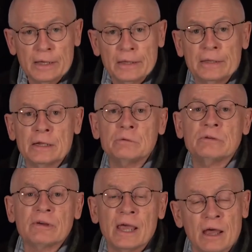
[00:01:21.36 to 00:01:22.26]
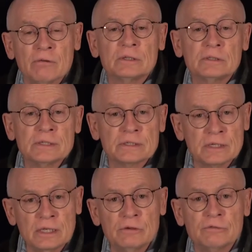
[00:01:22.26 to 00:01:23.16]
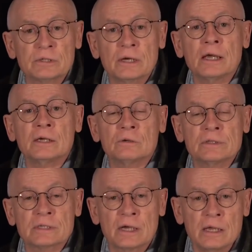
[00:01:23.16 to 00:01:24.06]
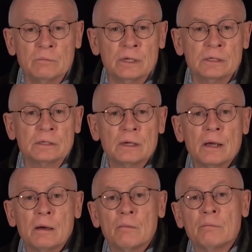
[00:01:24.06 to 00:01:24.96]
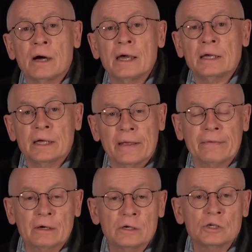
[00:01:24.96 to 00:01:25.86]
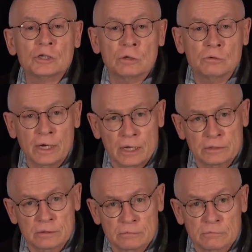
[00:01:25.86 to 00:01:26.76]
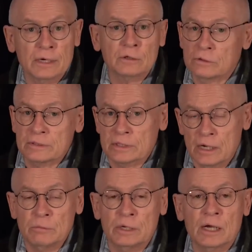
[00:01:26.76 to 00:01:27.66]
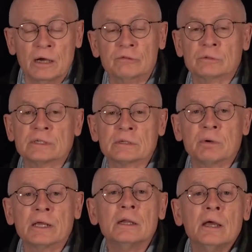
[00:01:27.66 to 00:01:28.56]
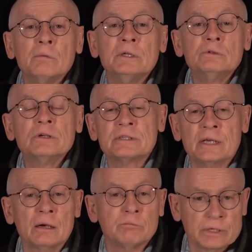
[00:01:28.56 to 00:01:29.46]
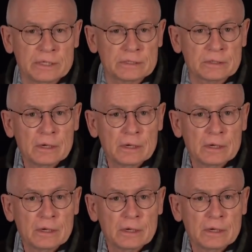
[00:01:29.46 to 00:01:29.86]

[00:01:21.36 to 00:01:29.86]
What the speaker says: that we've ever received a consignment by Katherine Jowett. Well, consignment, I have to explain. We do not sell prints.